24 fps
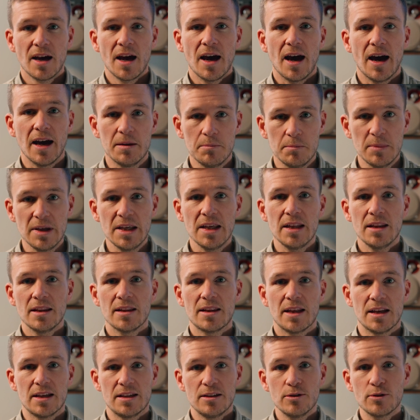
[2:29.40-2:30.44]
I mean
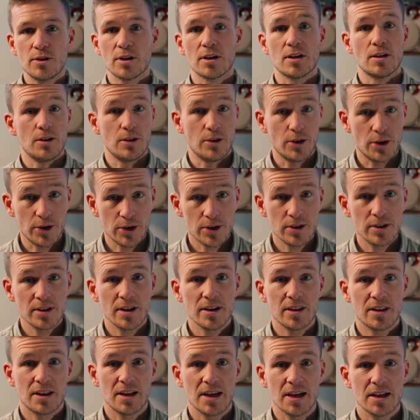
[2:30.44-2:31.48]
that you can learn the
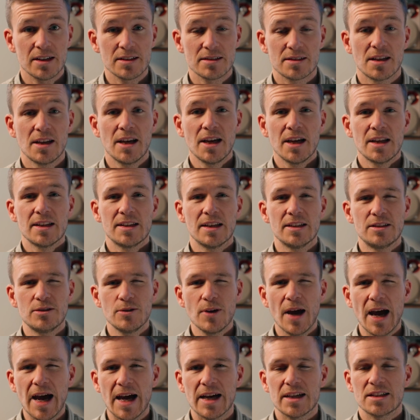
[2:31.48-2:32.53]
things that
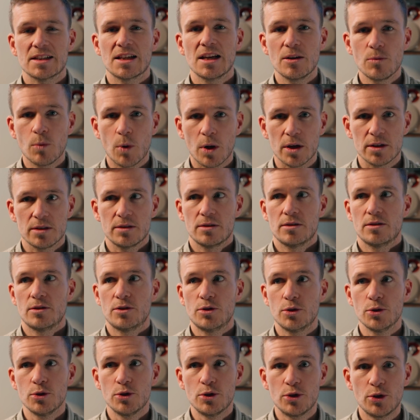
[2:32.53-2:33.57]
you actually want
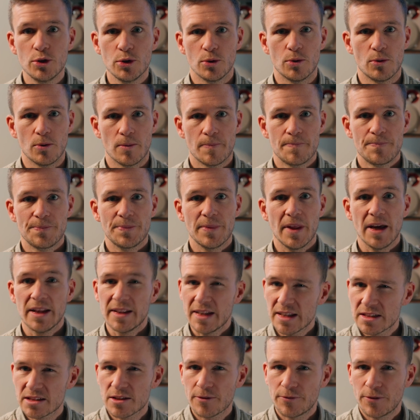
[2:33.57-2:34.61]
to do. And
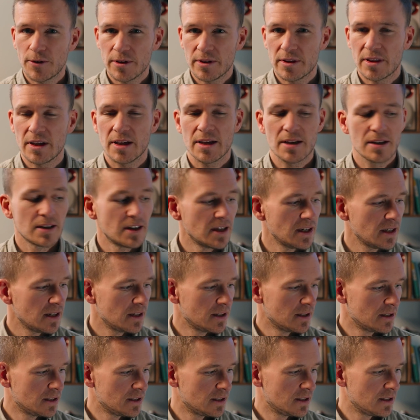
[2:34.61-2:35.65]
that's the first thing
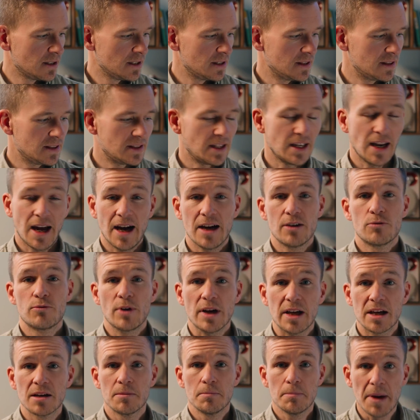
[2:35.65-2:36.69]
that I
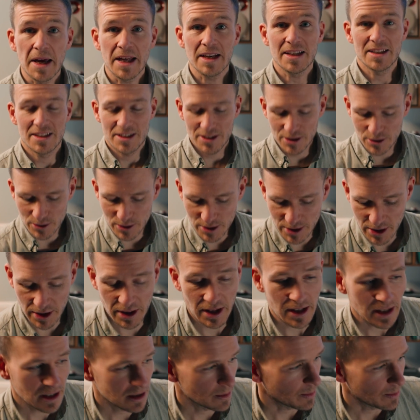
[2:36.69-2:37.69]
recommend you to think